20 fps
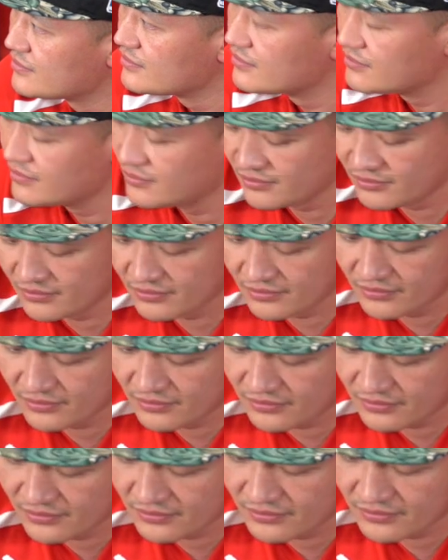
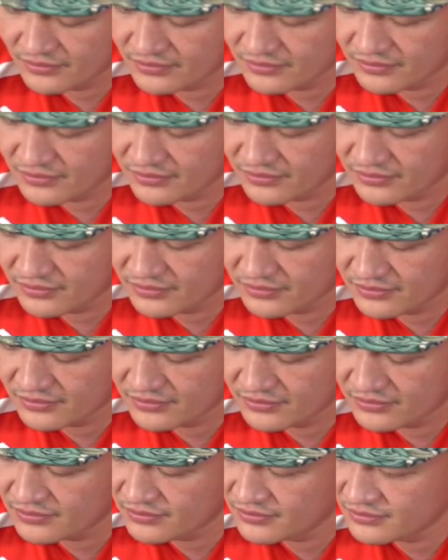
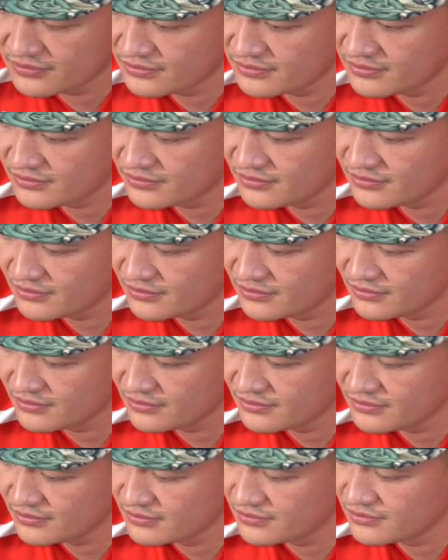
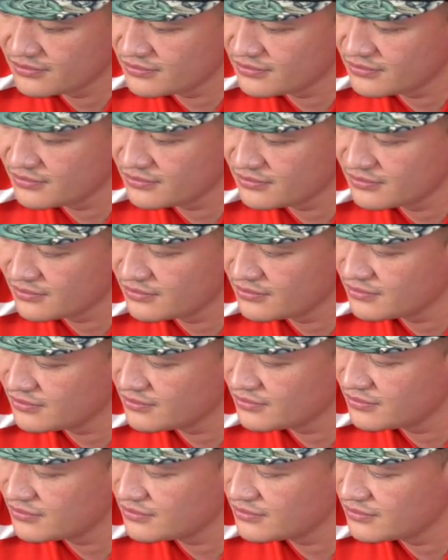
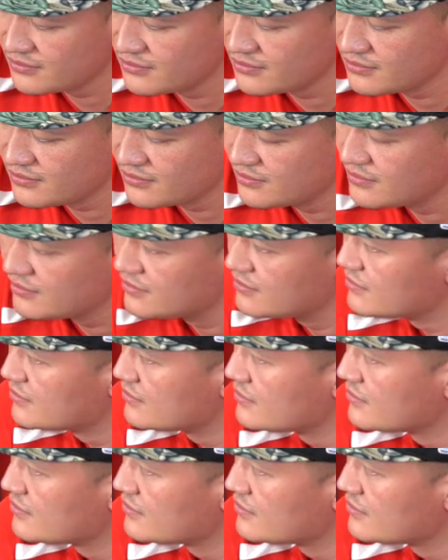(not speaking)